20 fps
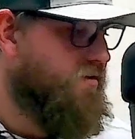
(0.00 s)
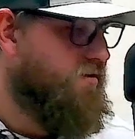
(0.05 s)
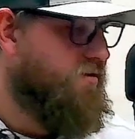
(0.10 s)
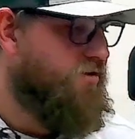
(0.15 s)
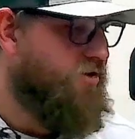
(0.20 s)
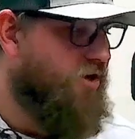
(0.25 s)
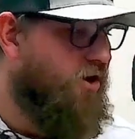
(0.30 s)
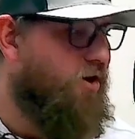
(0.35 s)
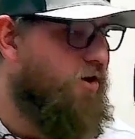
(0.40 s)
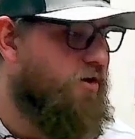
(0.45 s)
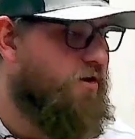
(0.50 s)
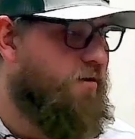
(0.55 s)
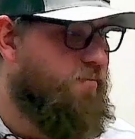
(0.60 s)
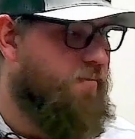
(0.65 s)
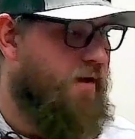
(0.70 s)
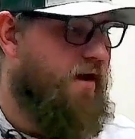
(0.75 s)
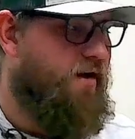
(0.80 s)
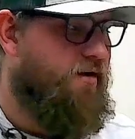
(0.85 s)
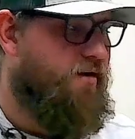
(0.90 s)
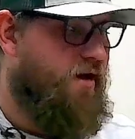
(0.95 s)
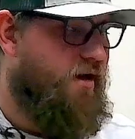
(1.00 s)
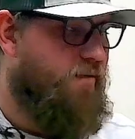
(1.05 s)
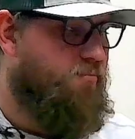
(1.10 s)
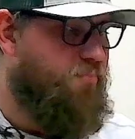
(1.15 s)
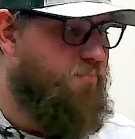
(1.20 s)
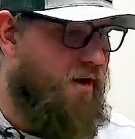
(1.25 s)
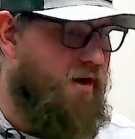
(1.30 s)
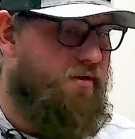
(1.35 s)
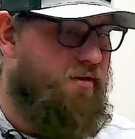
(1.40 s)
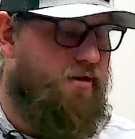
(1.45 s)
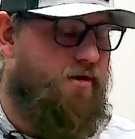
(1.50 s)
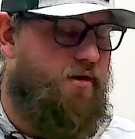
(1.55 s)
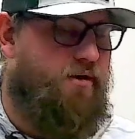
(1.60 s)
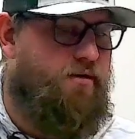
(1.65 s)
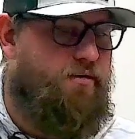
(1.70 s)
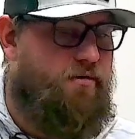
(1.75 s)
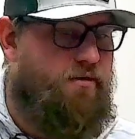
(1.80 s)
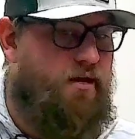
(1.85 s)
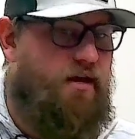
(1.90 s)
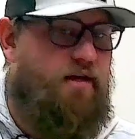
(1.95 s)
talk about at
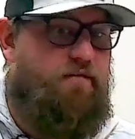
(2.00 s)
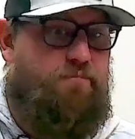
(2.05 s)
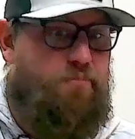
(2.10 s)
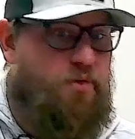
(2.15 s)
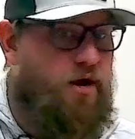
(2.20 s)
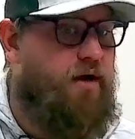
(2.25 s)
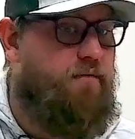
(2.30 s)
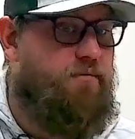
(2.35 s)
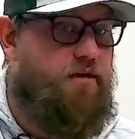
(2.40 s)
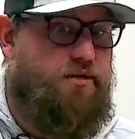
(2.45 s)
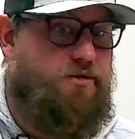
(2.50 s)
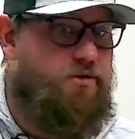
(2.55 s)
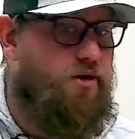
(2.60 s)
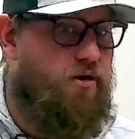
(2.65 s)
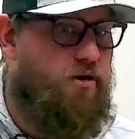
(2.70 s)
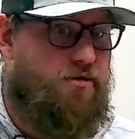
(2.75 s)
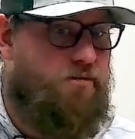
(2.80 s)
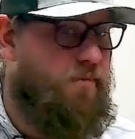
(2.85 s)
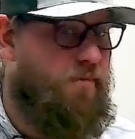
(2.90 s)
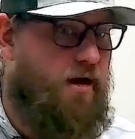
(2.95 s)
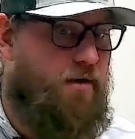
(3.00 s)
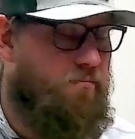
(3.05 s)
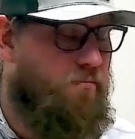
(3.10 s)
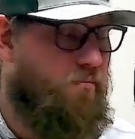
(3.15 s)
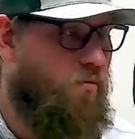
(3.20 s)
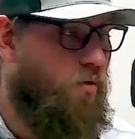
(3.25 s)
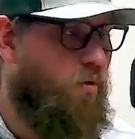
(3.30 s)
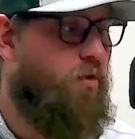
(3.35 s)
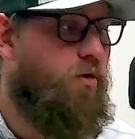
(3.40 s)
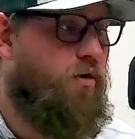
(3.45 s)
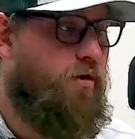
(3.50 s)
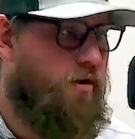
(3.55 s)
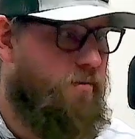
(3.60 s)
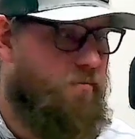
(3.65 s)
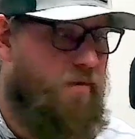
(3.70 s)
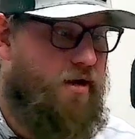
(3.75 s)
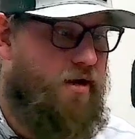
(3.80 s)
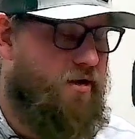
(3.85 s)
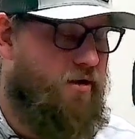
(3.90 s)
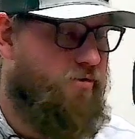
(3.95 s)
Butler that I've probably talked about more in
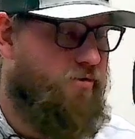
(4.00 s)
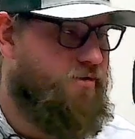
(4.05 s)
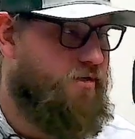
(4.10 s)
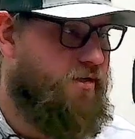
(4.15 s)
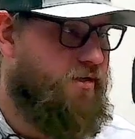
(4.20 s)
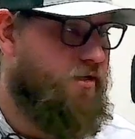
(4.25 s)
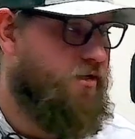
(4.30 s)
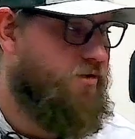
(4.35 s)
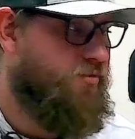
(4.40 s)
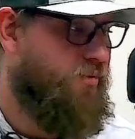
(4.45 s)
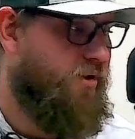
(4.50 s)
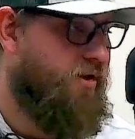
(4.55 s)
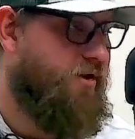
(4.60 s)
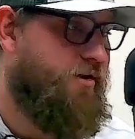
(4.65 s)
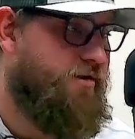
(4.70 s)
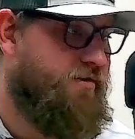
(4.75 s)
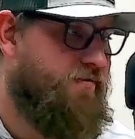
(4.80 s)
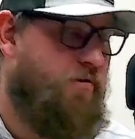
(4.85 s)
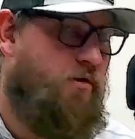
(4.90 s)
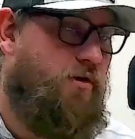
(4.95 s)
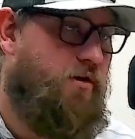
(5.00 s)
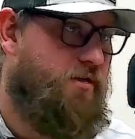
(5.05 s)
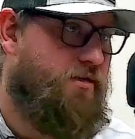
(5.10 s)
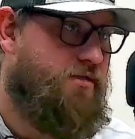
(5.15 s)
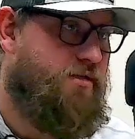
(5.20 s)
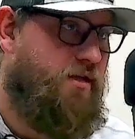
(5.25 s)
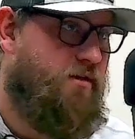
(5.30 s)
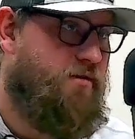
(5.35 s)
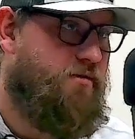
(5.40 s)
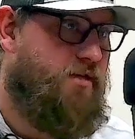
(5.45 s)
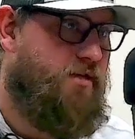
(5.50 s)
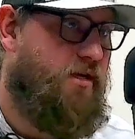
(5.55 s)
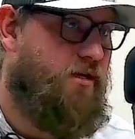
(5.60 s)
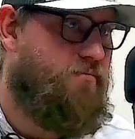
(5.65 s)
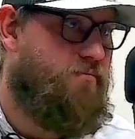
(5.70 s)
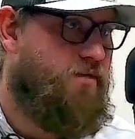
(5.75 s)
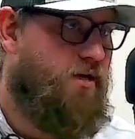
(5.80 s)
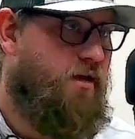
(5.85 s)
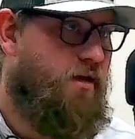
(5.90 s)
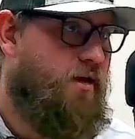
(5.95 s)
my coaching experience for all these other
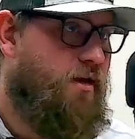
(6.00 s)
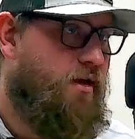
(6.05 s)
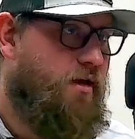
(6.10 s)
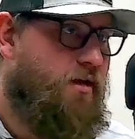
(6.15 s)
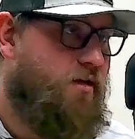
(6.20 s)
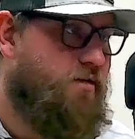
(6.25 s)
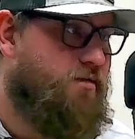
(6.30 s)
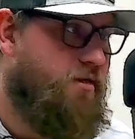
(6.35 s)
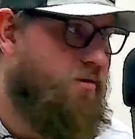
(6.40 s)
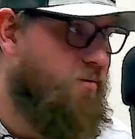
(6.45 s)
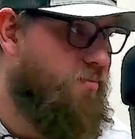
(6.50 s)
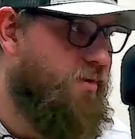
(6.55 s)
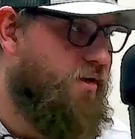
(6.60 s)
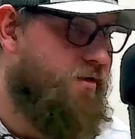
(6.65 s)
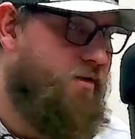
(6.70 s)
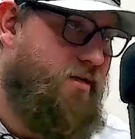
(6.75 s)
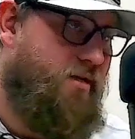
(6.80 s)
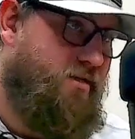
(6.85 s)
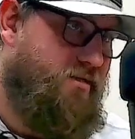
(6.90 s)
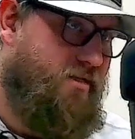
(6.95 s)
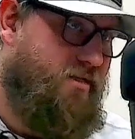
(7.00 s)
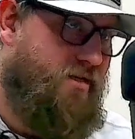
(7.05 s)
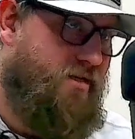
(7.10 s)
teams is the ability to just